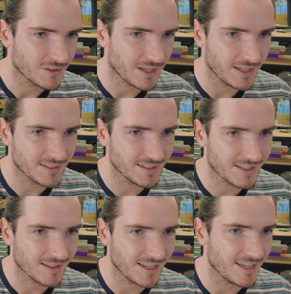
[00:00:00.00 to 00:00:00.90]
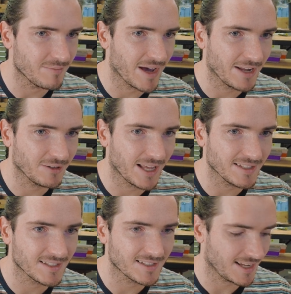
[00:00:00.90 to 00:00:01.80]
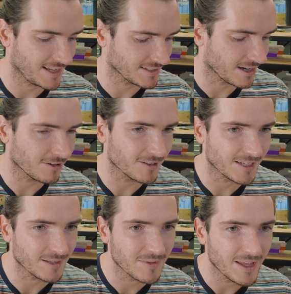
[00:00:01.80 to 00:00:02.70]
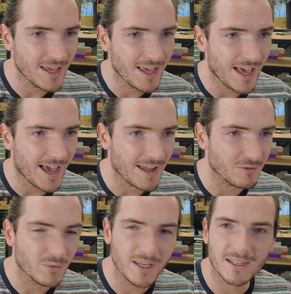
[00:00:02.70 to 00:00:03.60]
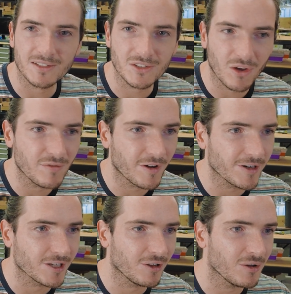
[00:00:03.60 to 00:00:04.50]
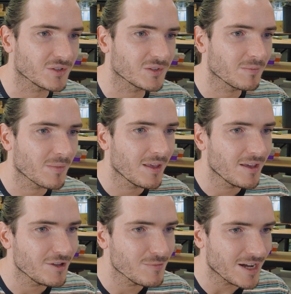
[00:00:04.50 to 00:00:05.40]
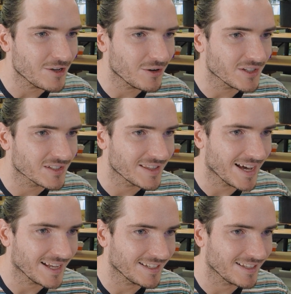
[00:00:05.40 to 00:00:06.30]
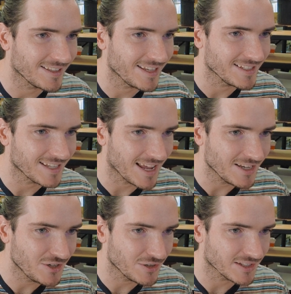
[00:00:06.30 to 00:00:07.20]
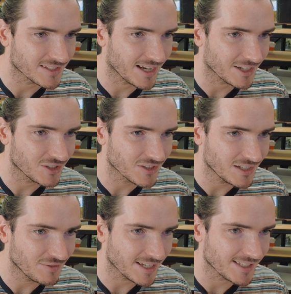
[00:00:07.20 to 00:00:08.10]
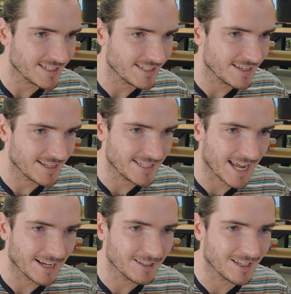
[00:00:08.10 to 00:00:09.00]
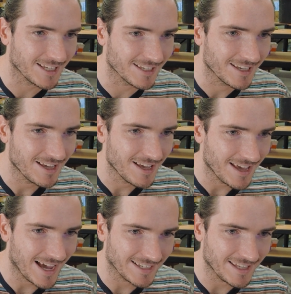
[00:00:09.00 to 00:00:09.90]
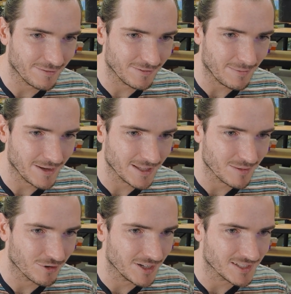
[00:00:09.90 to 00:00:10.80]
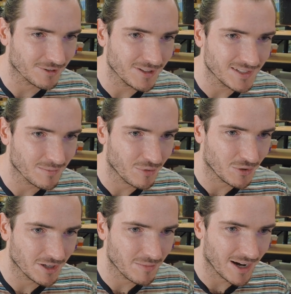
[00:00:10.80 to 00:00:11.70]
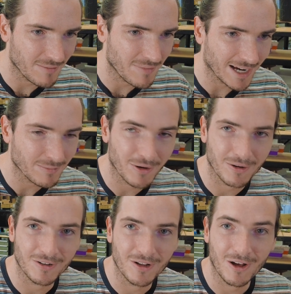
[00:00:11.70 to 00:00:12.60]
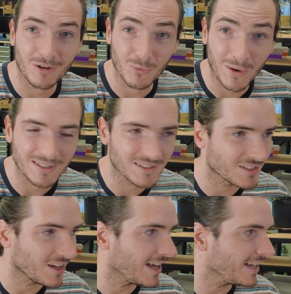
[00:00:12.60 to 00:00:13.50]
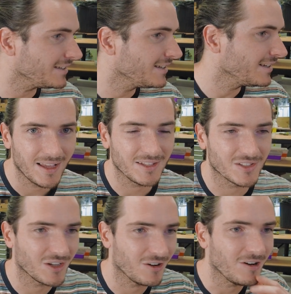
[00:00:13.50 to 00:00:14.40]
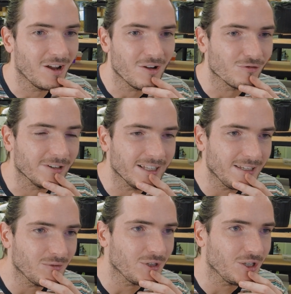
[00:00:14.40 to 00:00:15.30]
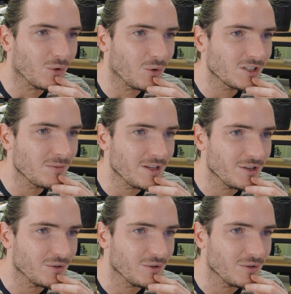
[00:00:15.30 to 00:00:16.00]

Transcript: So here's the panel as it stands currently, and we are so very close. You might notice that these end units are just kind of like dangling out here, flapping in the breeze. They're only supported by a backbone on one side. And so really we ought to be